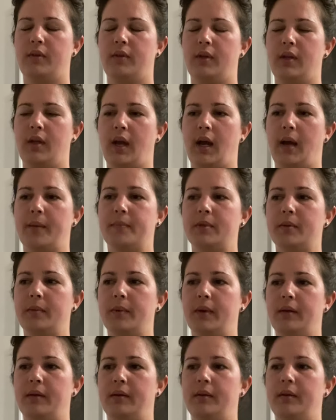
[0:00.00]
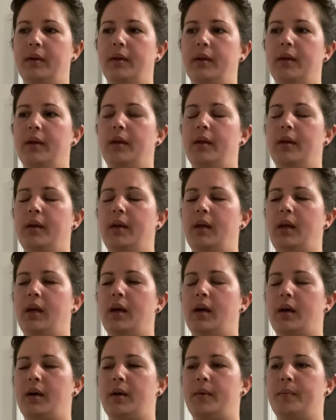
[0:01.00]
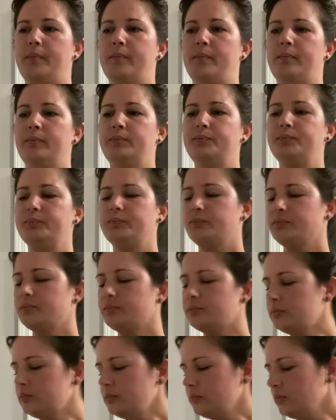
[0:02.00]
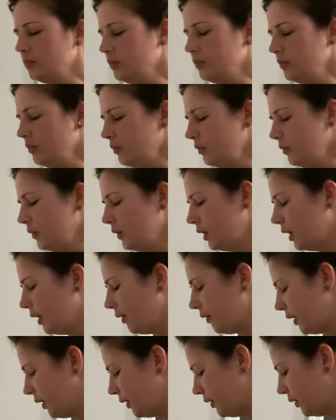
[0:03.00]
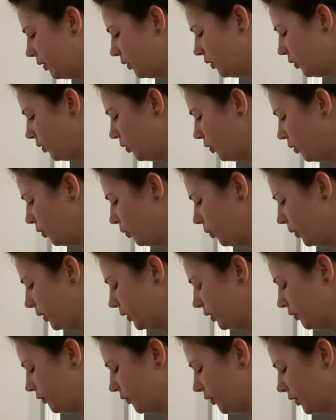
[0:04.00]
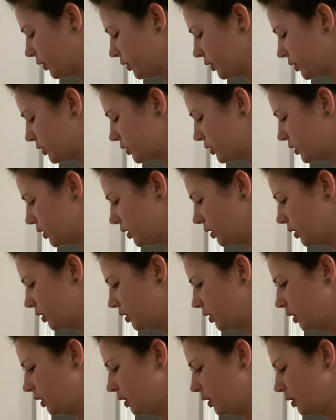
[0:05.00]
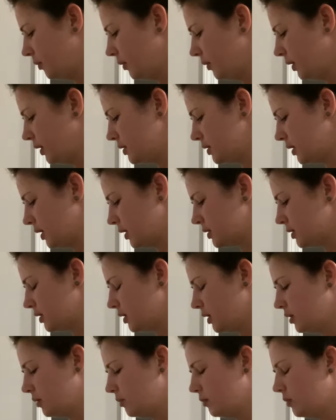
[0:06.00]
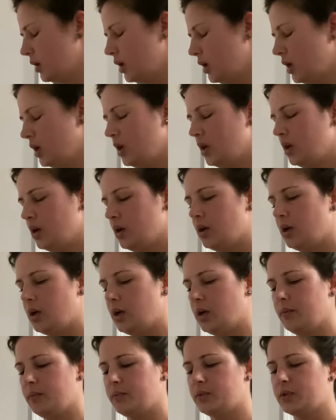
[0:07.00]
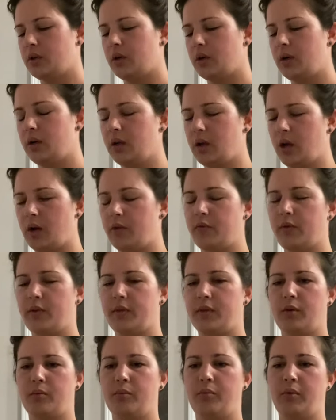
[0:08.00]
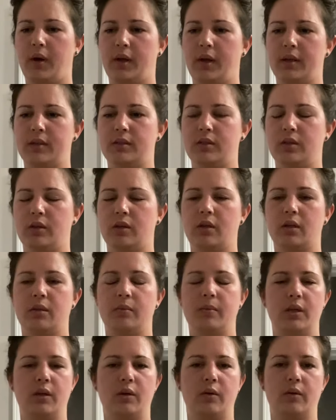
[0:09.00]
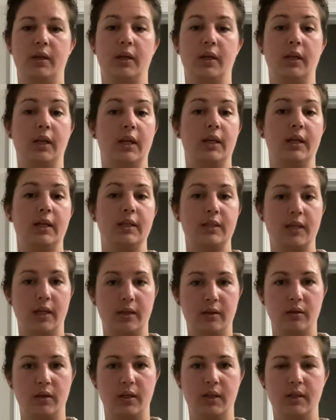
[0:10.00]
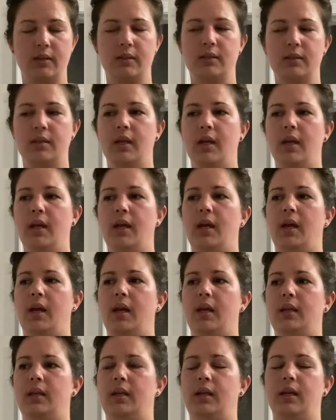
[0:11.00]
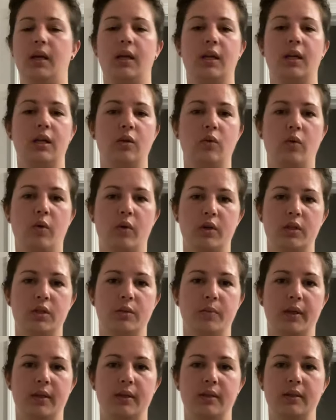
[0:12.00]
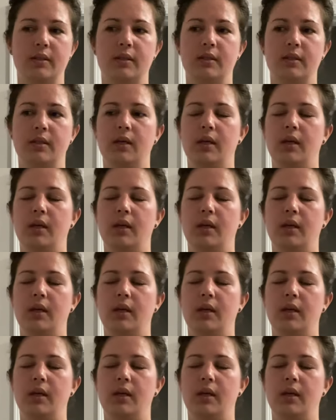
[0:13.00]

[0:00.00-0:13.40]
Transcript: abdomen. And then when you first assess them, starting off with their breasts, you're going to be noting any tenderness, any engorgement.